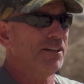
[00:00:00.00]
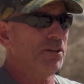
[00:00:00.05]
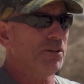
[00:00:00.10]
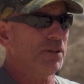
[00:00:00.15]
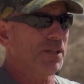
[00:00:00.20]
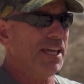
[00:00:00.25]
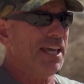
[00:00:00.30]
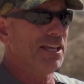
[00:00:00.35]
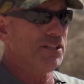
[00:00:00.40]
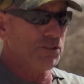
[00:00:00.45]

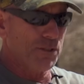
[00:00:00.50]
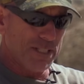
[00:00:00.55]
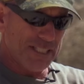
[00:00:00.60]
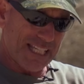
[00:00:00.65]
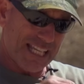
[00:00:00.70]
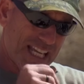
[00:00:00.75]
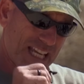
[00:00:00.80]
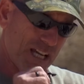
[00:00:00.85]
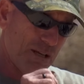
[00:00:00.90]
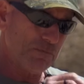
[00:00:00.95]
Okay, so as
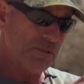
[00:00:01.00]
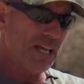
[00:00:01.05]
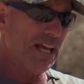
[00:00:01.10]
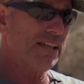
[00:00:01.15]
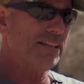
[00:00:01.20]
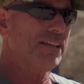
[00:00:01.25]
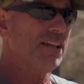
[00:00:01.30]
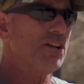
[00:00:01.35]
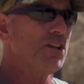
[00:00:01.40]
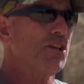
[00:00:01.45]
it comes
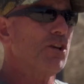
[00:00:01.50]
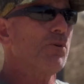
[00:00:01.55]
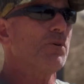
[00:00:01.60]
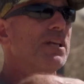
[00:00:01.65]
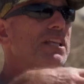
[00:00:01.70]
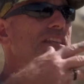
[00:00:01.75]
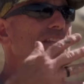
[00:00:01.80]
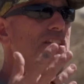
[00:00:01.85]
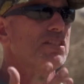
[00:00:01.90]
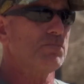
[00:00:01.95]
out there, you don't
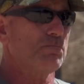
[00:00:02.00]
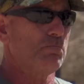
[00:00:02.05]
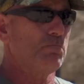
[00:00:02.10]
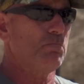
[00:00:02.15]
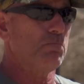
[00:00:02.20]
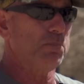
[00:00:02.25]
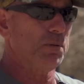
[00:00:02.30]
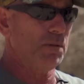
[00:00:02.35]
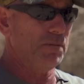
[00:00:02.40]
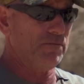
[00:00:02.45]
get this
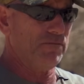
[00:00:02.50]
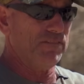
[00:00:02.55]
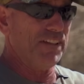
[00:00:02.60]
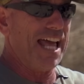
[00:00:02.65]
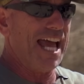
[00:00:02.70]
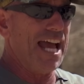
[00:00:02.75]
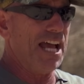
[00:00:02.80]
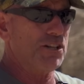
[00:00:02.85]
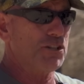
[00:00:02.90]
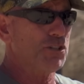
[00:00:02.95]

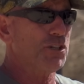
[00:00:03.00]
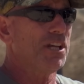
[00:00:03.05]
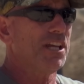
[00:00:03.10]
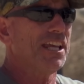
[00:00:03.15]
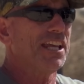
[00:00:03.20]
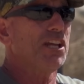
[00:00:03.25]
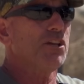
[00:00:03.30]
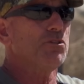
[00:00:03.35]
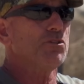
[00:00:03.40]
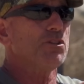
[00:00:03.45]
flash.
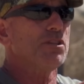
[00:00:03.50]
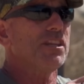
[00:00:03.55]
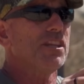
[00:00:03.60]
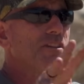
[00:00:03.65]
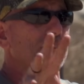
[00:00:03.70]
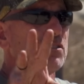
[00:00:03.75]
Should,